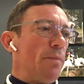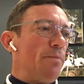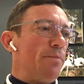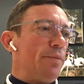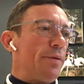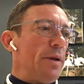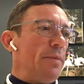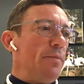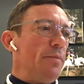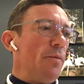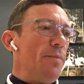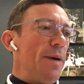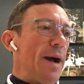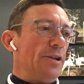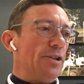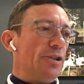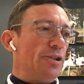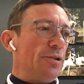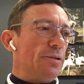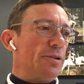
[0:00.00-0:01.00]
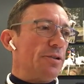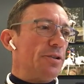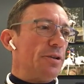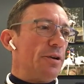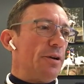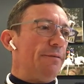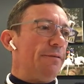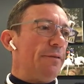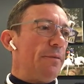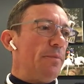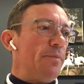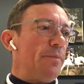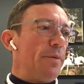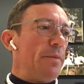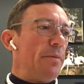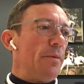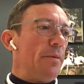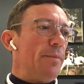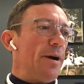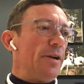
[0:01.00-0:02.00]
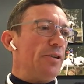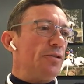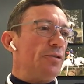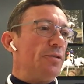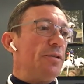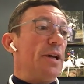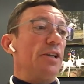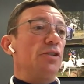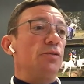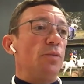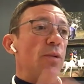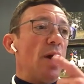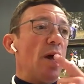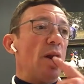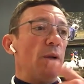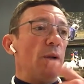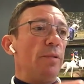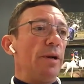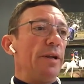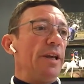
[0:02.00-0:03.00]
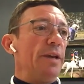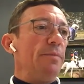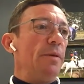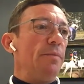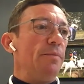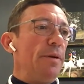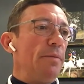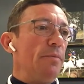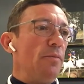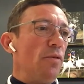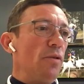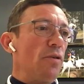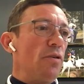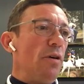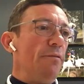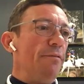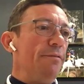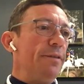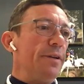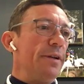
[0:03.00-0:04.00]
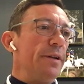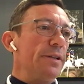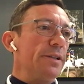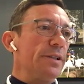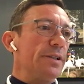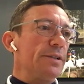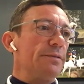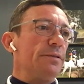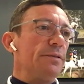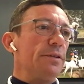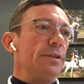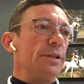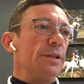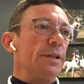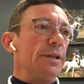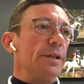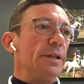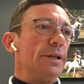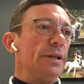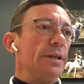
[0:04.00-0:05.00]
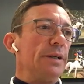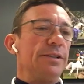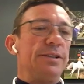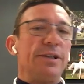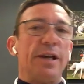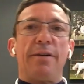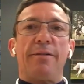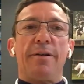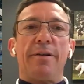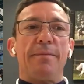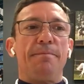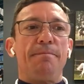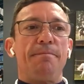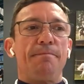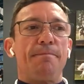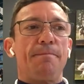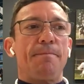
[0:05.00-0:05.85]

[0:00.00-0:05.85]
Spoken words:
with Primo Baccio, so if Primo Baccio does well, will give me a bit more confidence for the Sangria.